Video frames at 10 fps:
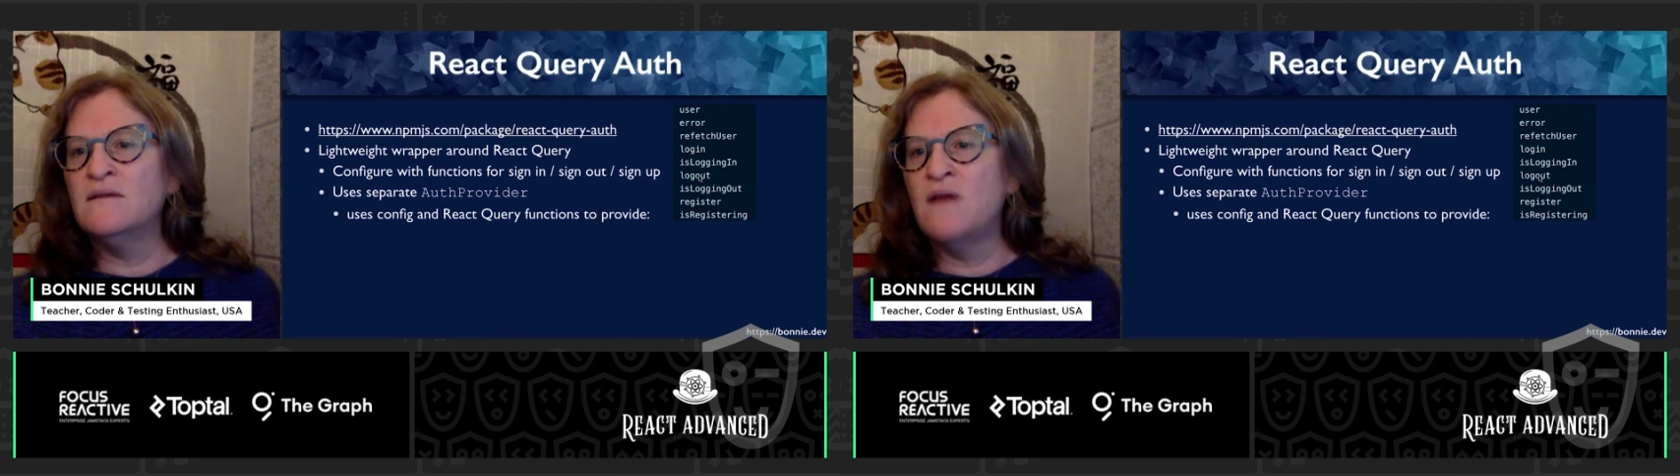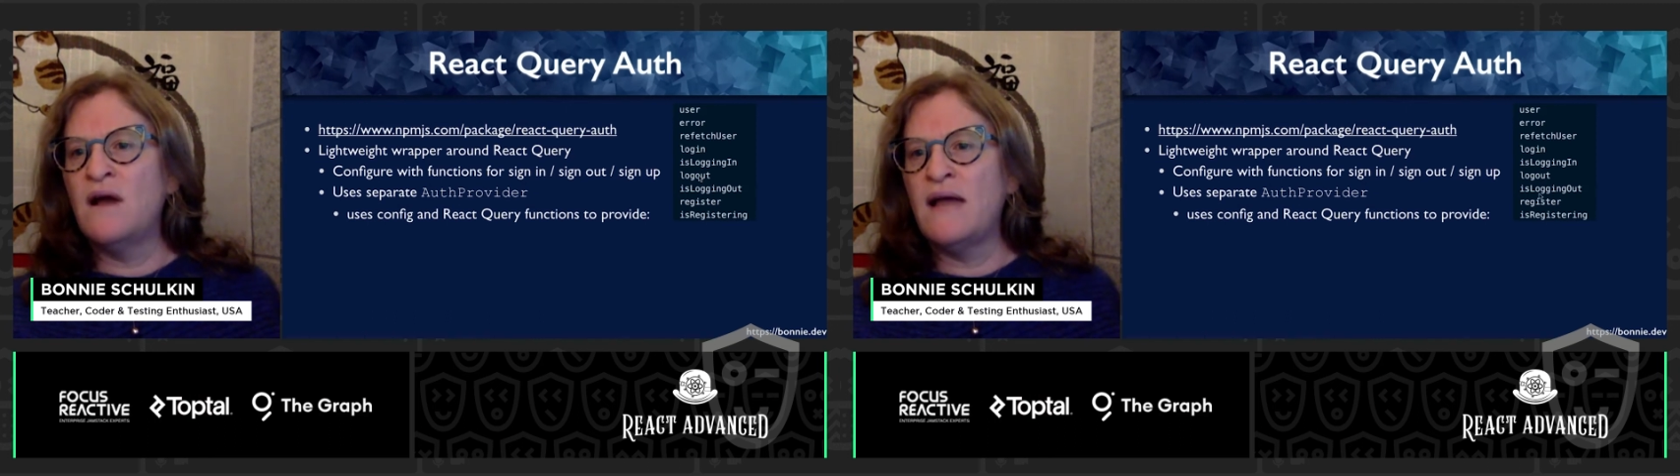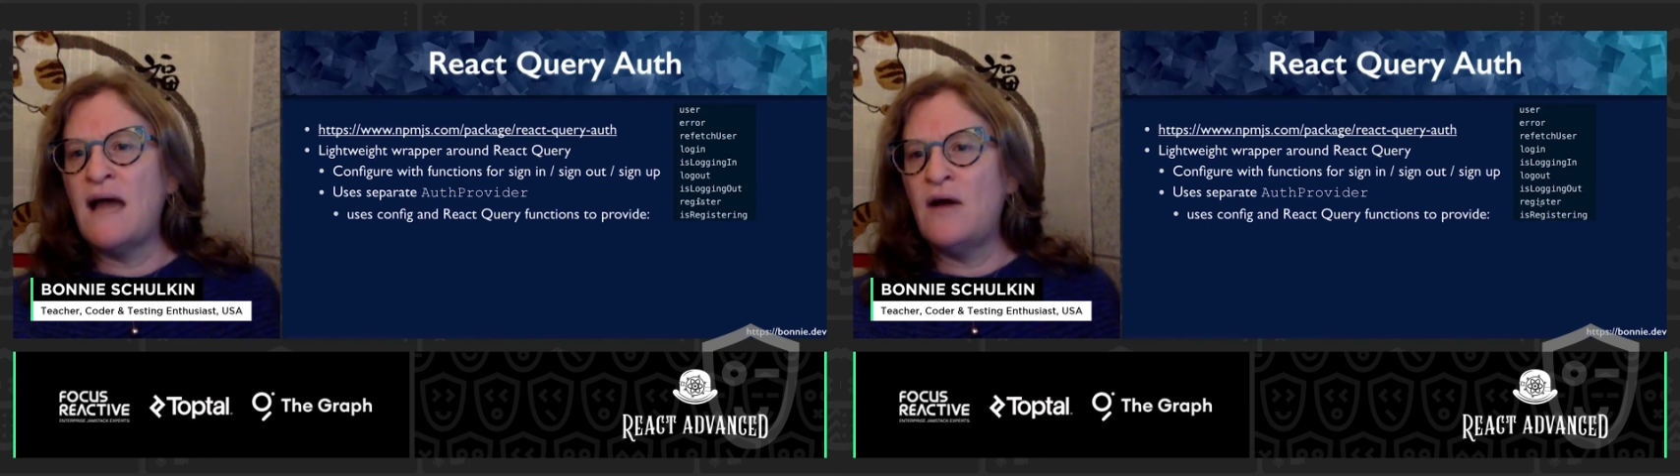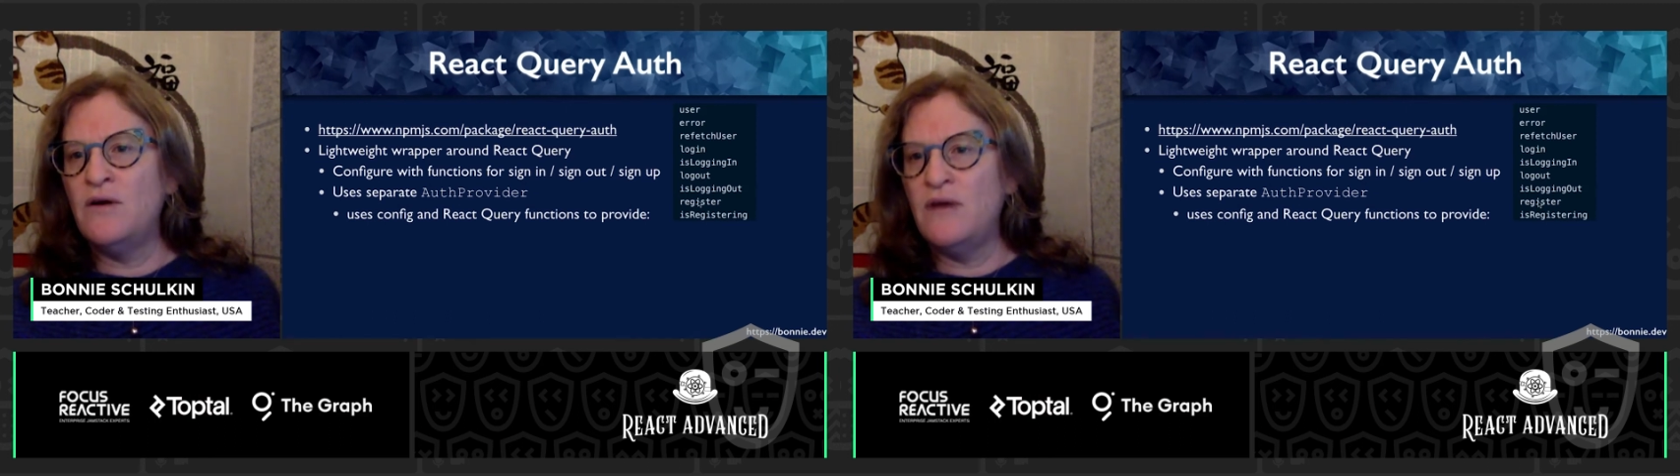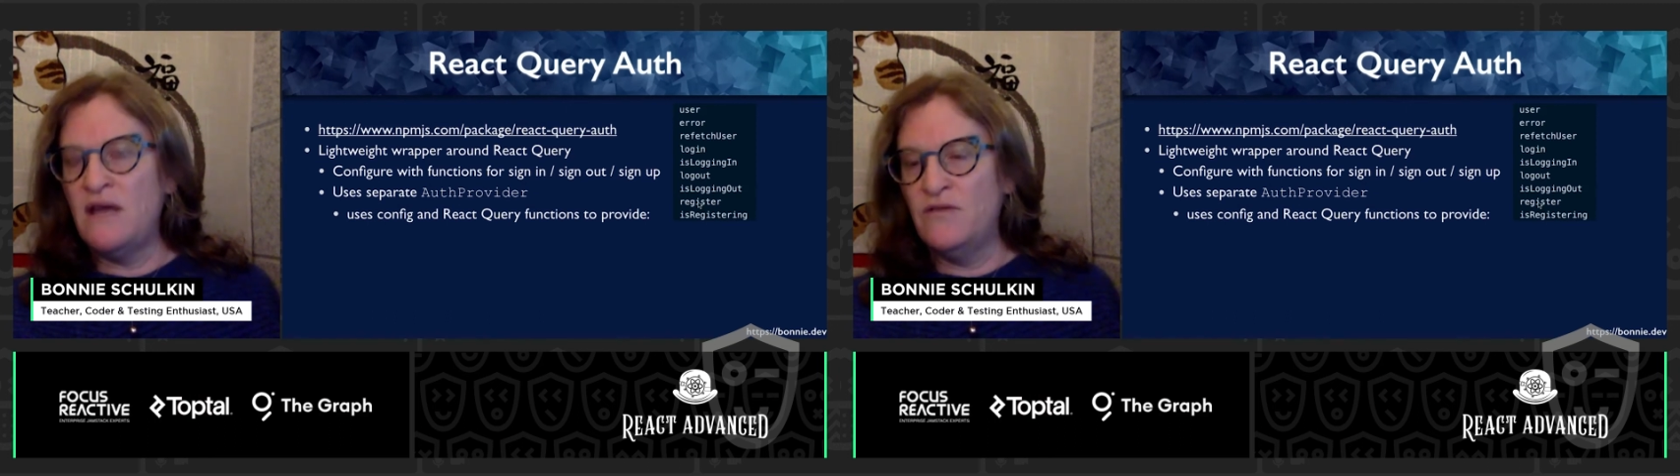log
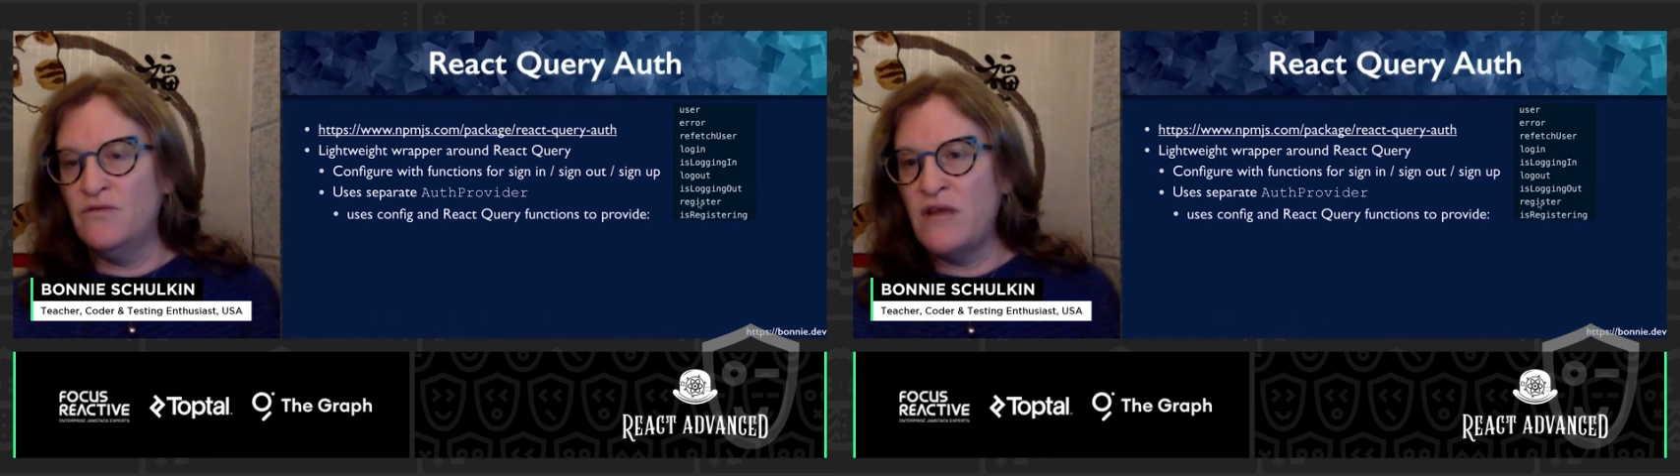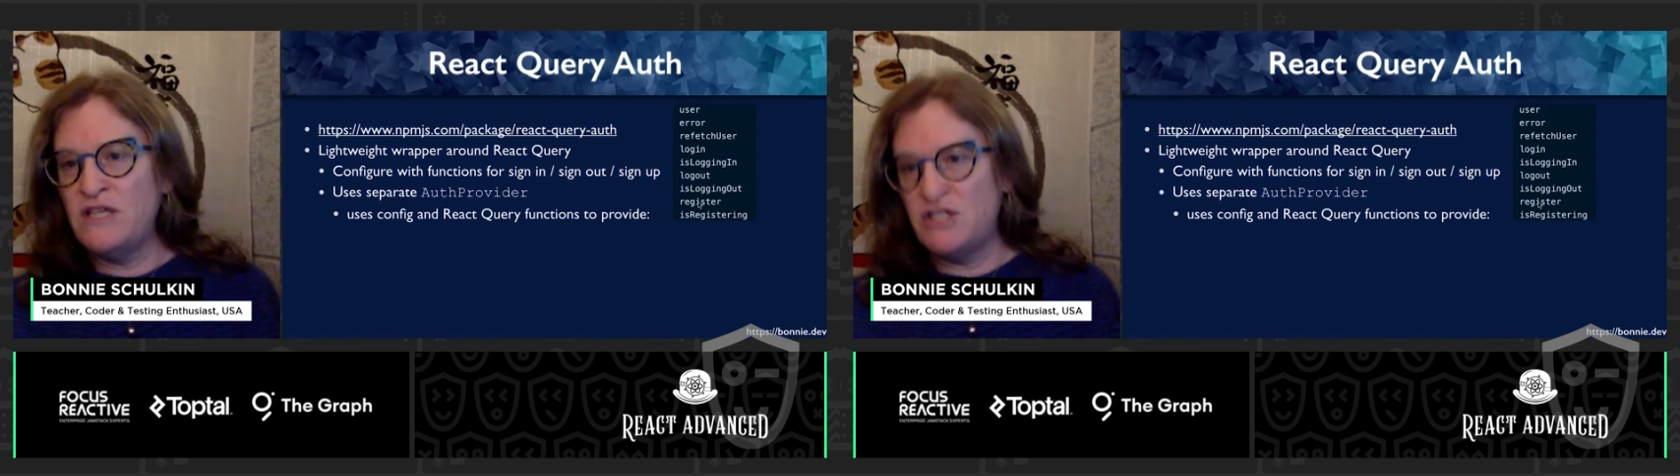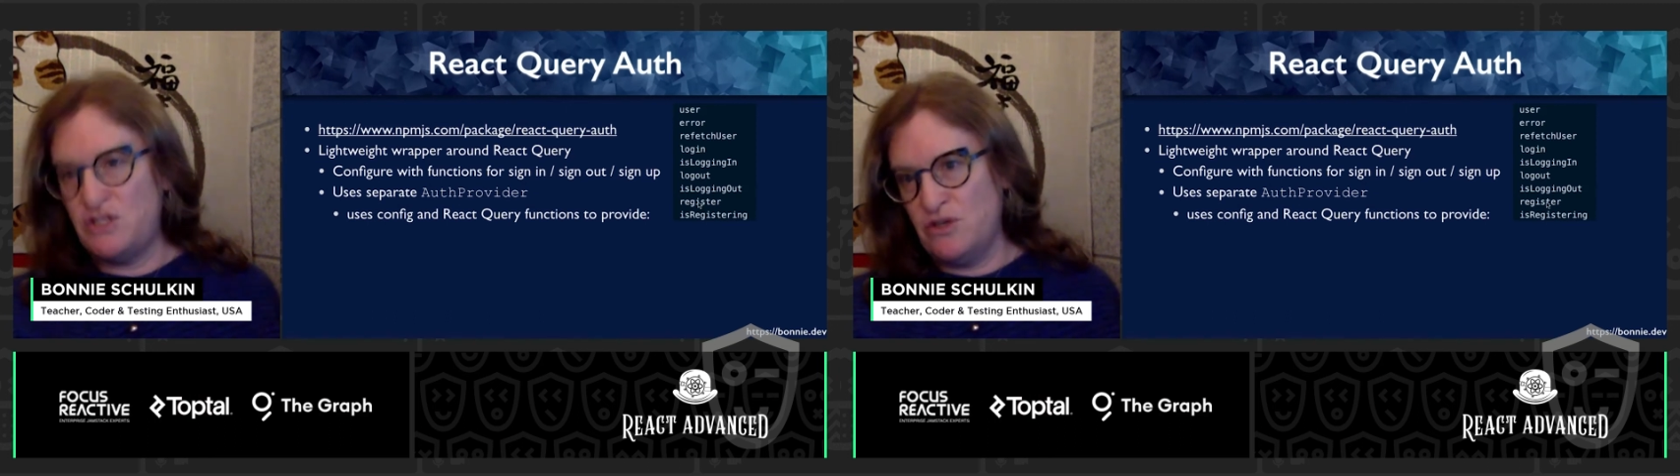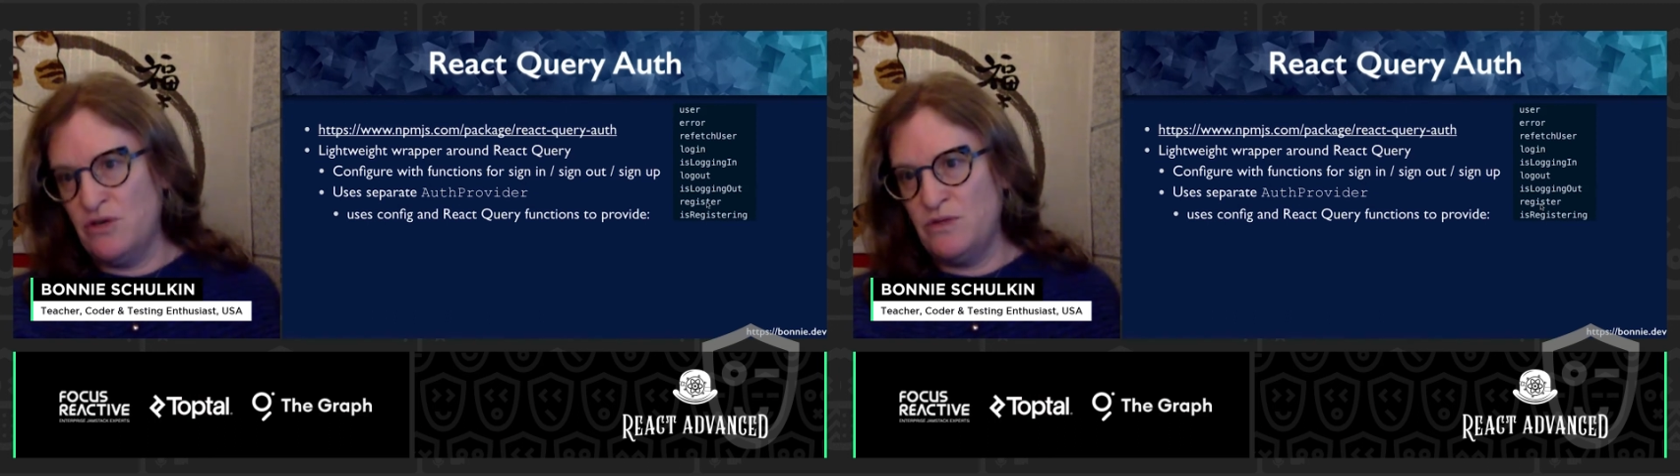out, and register,